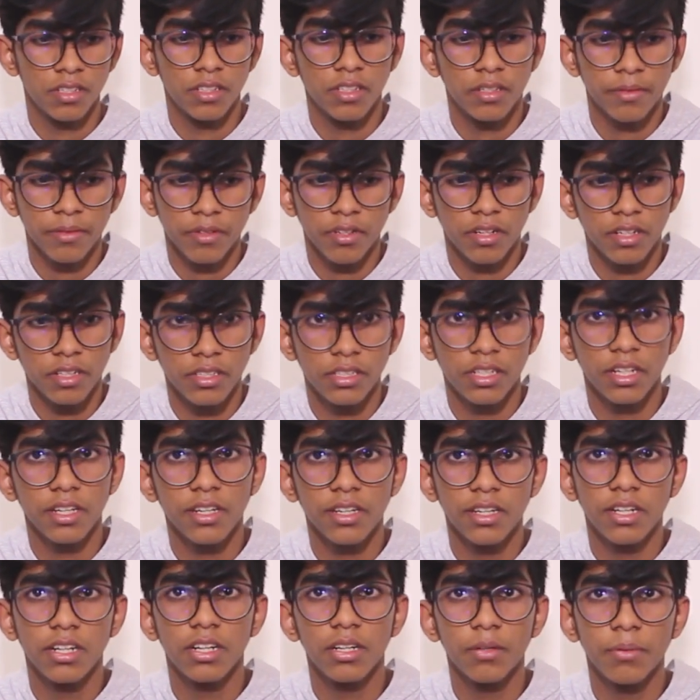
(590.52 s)
I'm gonna shake it
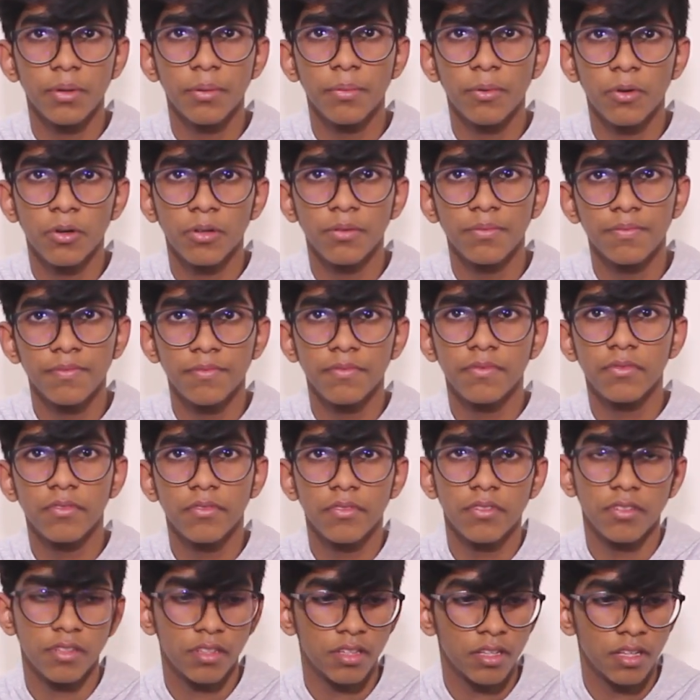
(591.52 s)
a little bit more.
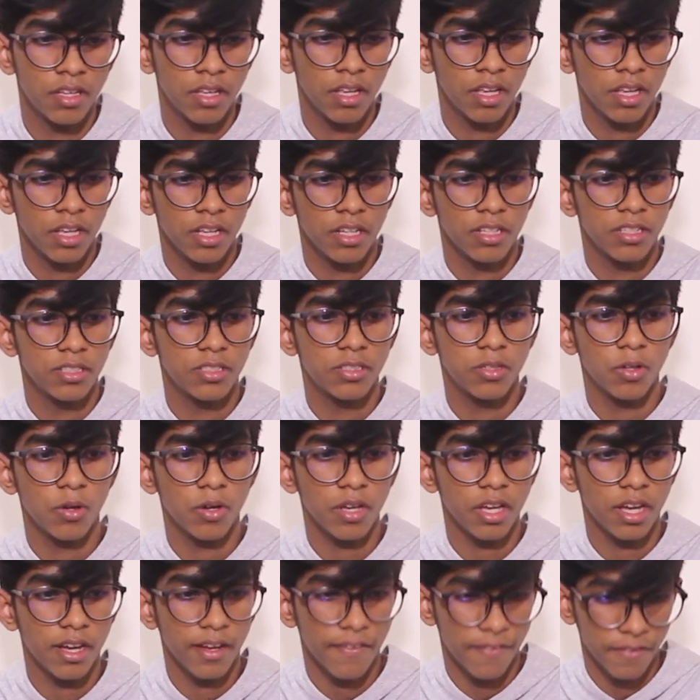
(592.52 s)
So
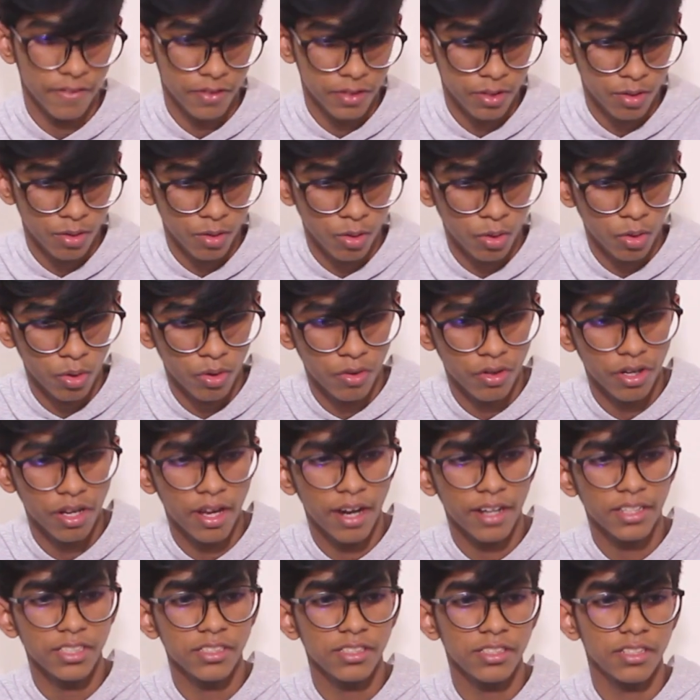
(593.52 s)
yeah, so
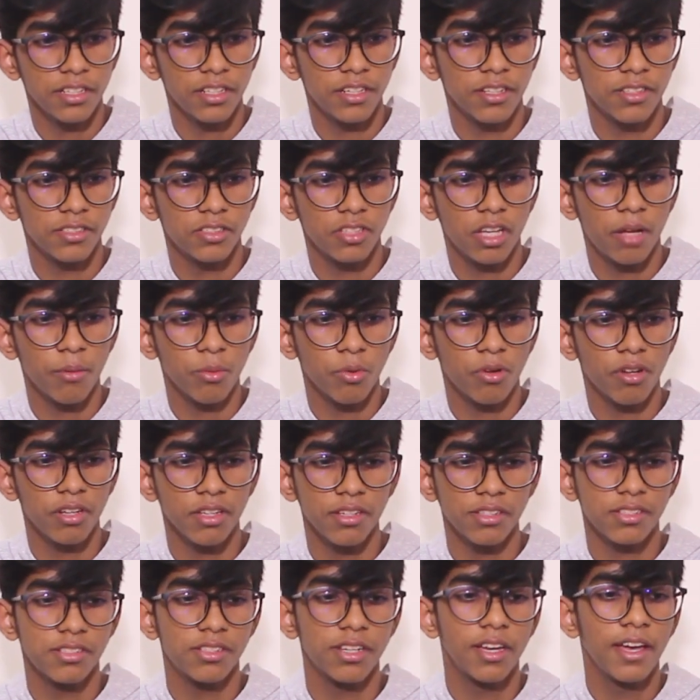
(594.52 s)
reaction here. So I'm gonna
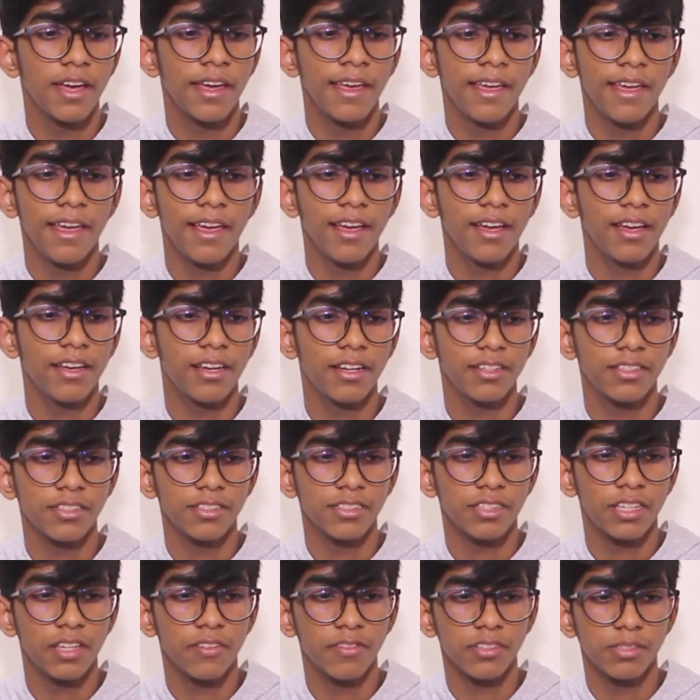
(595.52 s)

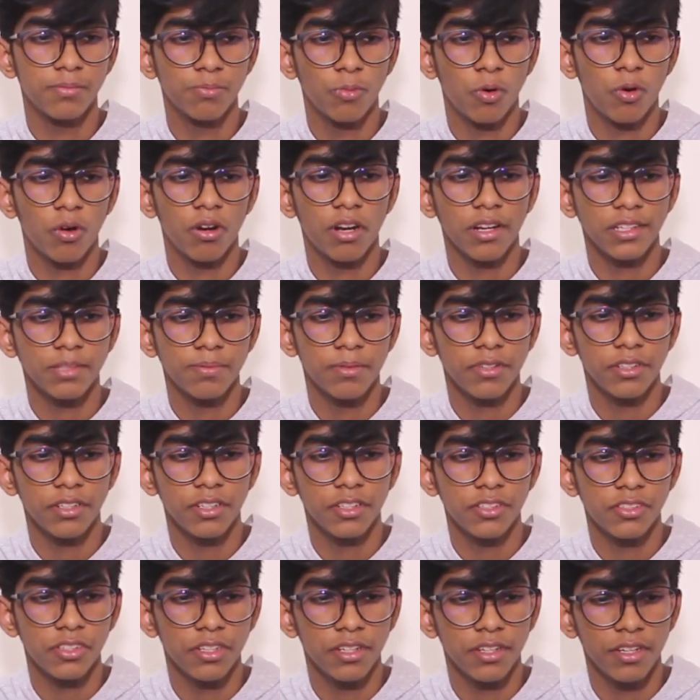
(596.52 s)
just give a small
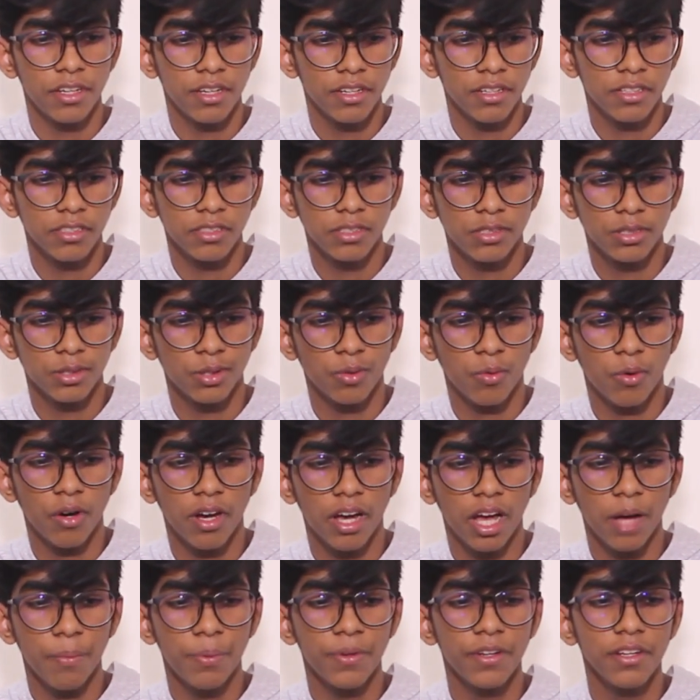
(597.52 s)
explanation here. So
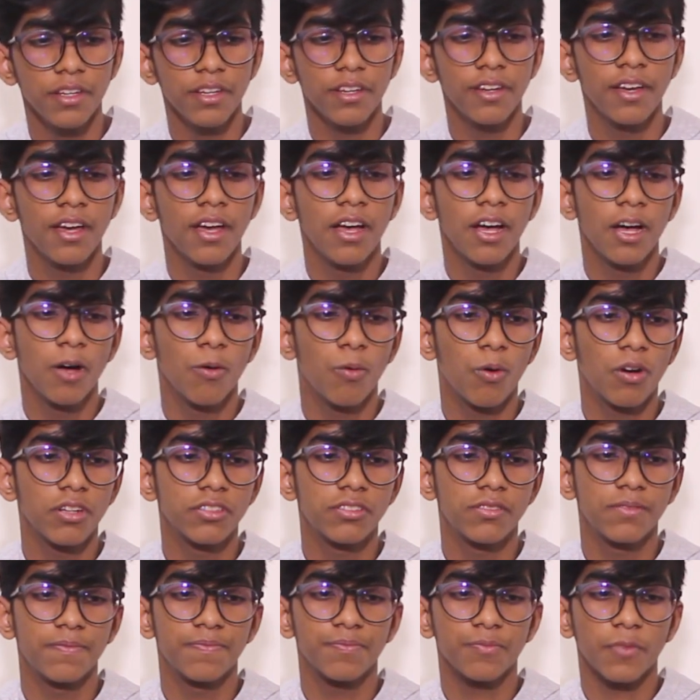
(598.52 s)
what's
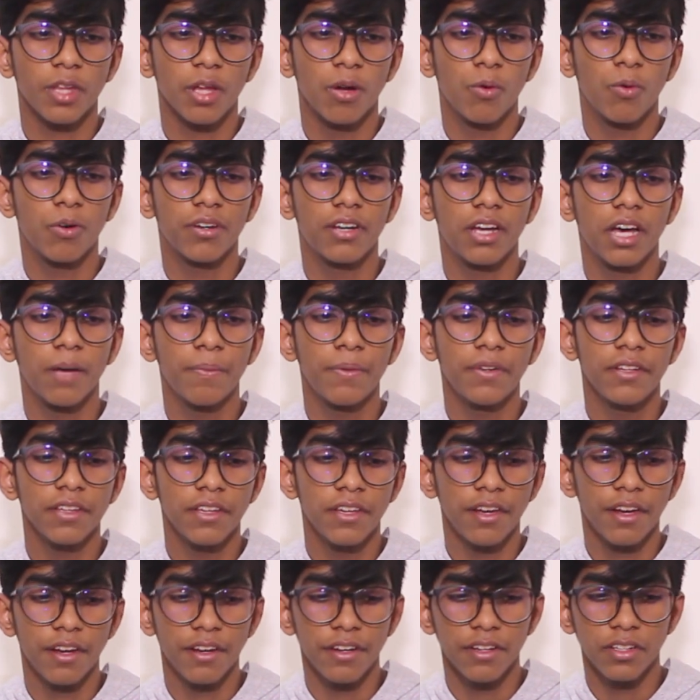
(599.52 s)
What's happening
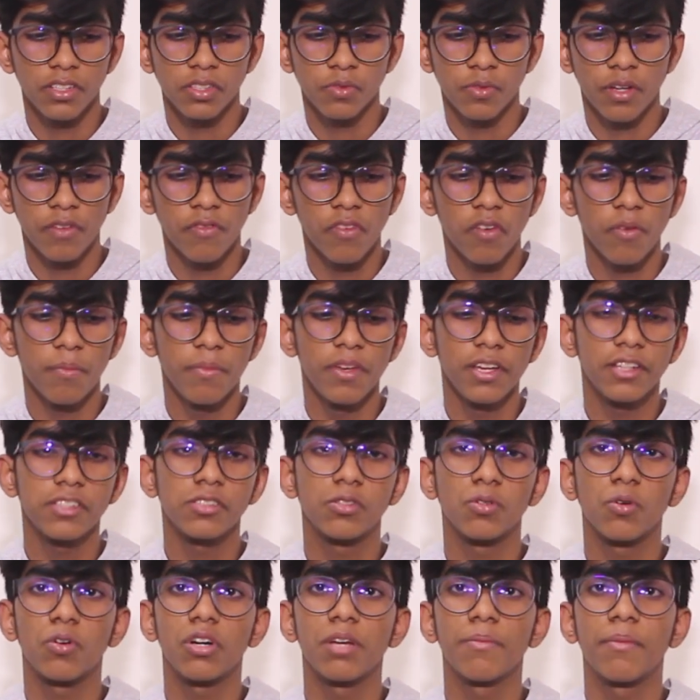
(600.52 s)
here is when we mix
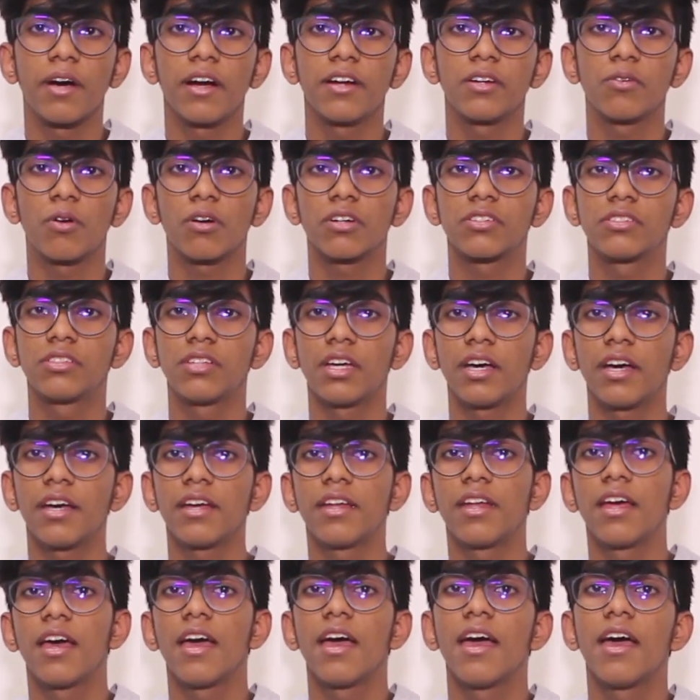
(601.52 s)
sodium
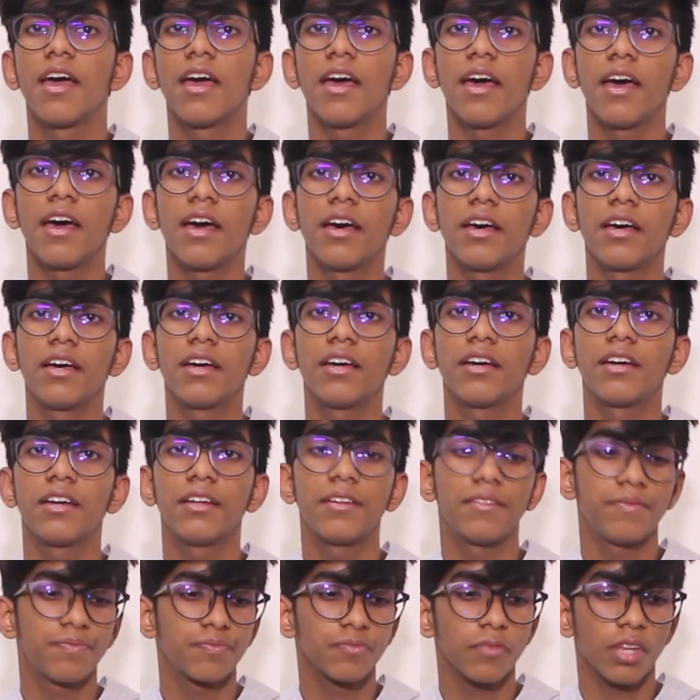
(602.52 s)
hydroxide
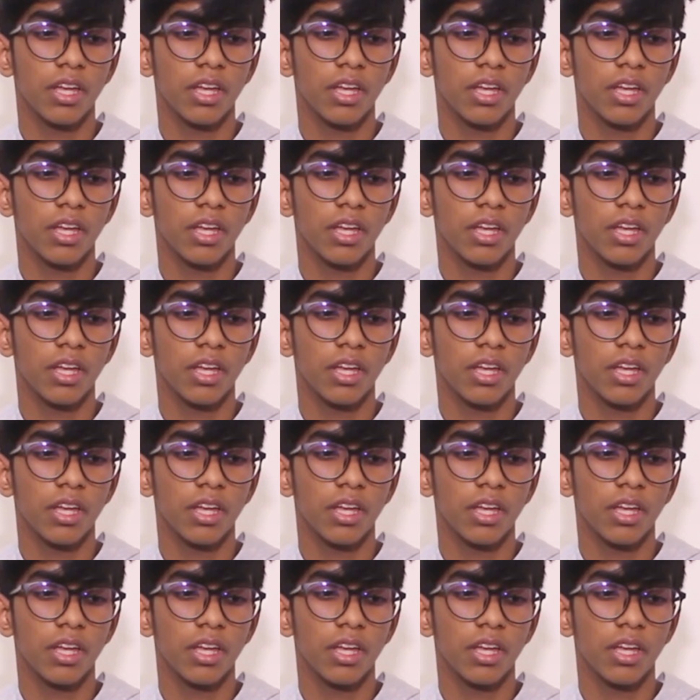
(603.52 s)
and